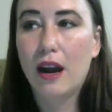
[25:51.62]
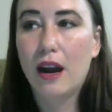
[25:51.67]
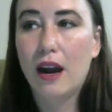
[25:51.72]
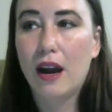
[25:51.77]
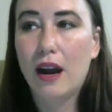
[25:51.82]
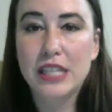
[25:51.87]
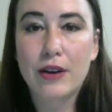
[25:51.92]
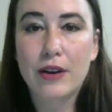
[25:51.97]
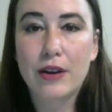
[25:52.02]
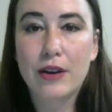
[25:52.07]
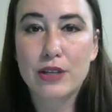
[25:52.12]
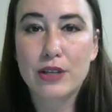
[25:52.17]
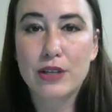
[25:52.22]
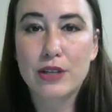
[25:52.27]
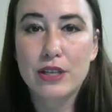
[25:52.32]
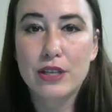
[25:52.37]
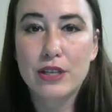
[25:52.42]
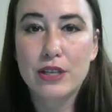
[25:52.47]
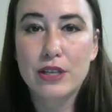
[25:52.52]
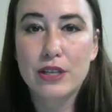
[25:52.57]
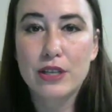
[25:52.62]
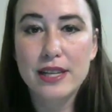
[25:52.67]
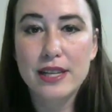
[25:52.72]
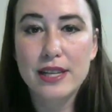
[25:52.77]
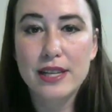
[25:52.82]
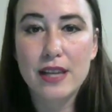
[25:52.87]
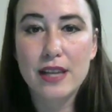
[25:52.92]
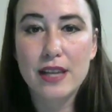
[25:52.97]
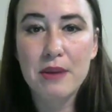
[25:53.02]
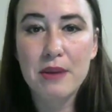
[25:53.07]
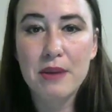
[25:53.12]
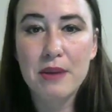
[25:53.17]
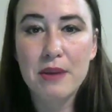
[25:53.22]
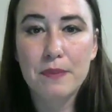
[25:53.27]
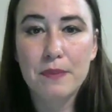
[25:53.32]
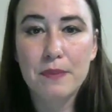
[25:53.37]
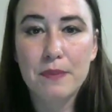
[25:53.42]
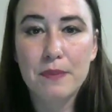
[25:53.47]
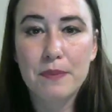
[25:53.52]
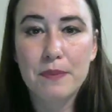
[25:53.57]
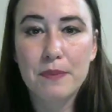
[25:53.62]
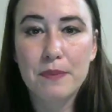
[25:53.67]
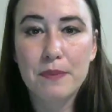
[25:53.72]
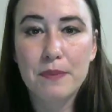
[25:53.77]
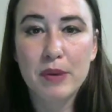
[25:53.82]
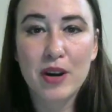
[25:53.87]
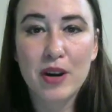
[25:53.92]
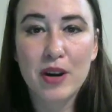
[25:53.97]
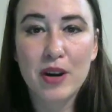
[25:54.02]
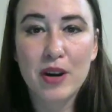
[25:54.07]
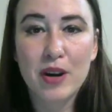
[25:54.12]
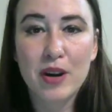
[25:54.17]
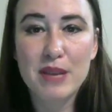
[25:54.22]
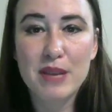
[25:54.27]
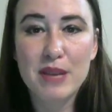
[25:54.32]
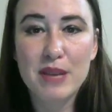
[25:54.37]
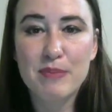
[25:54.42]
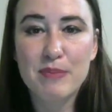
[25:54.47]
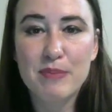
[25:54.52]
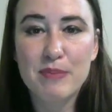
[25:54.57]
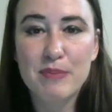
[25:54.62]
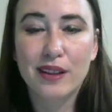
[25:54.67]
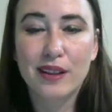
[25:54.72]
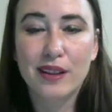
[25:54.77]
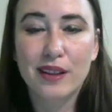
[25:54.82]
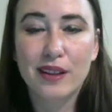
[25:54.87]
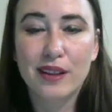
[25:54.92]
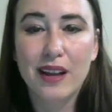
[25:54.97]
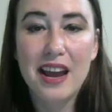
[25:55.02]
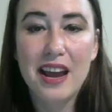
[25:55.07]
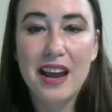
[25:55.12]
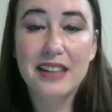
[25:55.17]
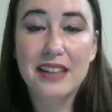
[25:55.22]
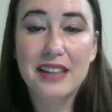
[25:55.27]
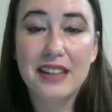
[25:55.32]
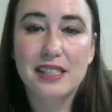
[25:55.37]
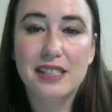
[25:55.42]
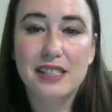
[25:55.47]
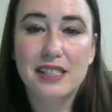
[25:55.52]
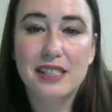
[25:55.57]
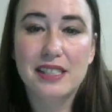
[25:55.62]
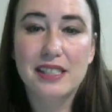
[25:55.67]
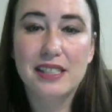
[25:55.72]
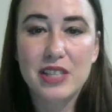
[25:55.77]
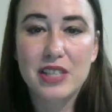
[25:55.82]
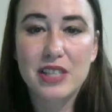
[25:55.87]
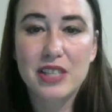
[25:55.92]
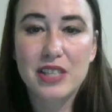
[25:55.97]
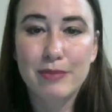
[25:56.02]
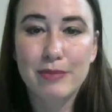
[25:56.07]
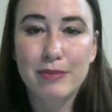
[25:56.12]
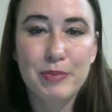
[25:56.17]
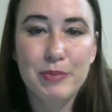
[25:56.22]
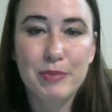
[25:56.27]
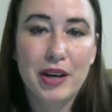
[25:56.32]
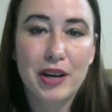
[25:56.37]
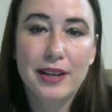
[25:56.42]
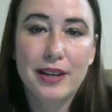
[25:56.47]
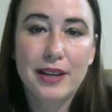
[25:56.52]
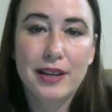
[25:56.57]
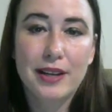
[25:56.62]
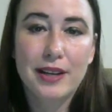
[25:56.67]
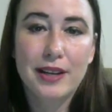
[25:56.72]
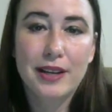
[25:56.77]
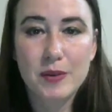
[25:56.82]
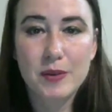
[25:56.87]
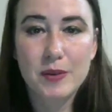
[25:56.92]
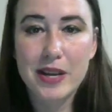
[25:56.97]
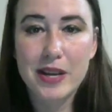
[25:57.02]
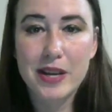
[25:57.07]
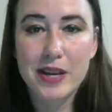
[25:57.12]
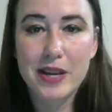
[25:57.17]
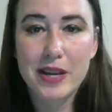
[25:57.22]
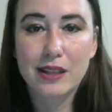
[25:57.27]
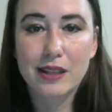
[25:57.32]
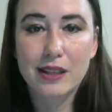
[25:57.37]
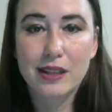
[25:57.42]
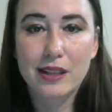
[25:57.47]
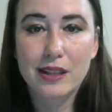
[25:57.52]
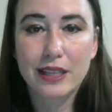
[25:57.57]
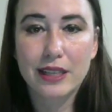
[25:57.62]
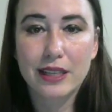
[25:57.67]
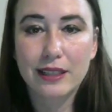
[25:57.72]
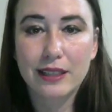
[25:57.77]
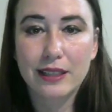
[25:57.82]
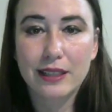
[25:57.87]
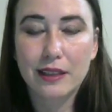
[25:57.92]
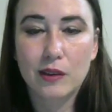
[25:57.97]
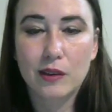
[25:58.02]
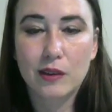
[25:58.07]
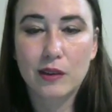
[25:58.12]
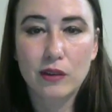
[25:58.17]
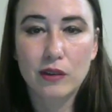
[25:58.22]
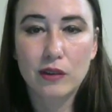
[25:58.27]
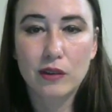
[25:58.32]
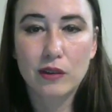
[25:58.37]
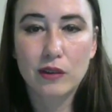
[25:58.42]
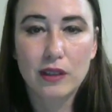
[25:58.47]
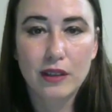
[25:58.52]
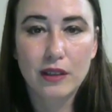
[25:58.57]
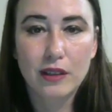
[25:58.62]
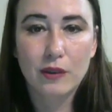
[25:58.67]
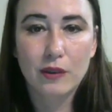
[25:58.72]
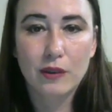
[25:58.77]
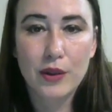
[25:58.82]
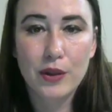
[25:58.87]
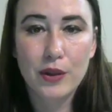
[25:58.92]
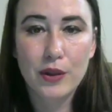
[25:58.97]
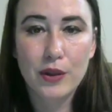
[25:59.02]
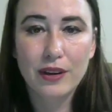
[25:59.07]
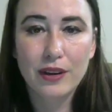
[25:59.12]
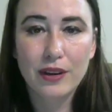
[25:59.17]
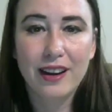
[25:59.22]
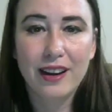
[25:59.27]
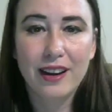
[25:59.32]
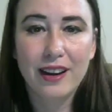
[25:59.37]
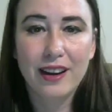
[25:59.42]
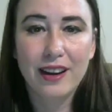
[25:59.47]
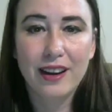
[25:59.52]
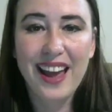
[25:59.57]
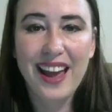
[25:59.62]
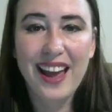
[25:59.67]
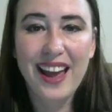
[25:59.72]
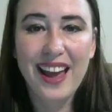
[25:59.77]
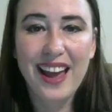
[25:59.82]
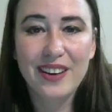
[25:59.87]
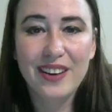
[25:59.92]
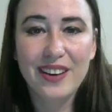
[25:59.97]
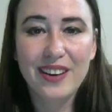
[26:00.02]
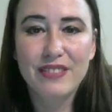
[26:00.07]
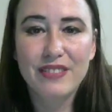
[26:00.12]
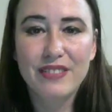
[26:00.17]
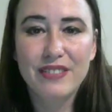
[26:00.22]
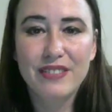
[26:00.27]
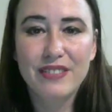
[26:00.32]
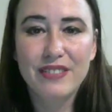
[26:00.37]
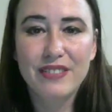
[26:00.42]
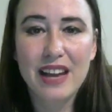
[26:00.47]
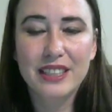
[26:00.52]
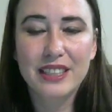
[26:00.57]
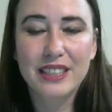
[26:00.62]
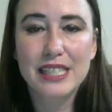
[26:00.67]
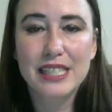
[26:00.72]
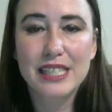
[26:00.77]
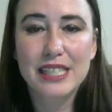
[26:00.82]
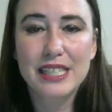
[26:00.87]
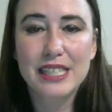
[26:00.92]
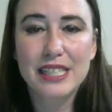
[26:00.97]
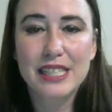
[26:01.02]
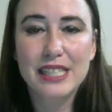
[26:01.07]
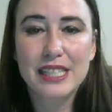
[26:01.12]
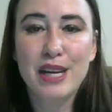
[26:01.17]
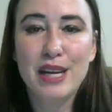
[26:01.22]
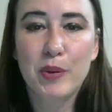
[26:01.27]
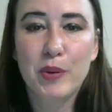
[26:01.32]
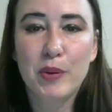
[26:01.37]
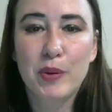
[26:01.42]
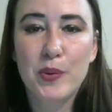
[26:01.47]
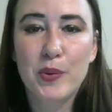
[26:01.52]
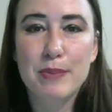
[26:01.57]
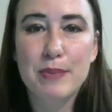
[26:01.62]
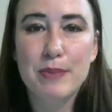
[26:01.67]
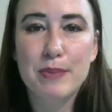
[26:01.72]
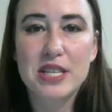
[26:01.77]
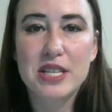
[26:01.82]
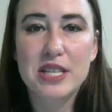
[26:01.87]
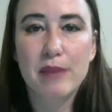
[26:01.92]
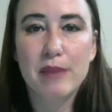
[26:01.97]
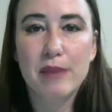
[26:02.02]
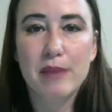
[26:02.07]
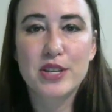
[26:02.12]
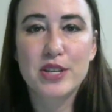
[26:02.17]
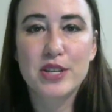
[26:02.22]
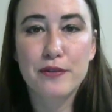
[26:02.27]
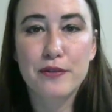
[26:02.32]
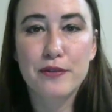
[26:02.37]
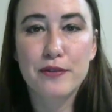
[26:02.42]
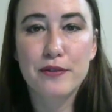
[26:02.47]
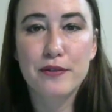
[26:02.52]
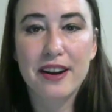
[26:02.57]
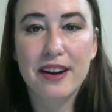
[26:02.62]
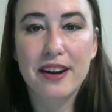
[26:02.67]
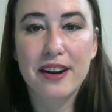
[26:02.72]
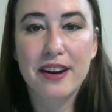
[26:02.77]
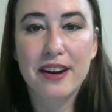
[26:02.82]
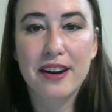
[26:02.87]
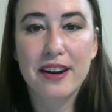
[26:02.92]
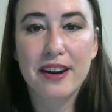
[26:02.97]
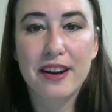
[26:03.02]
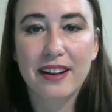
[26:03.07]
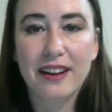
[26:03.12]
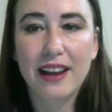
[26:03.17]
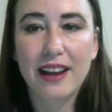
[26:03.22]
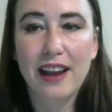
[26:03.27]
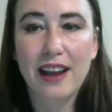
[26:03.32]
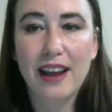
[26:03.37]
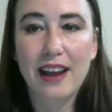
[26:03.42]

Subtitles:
Shout out to you guys, all my pajama party people. And it's just called pajama party because that's what we called it, you know. Whether or not I have not really seen many people wearing pajamas over there. I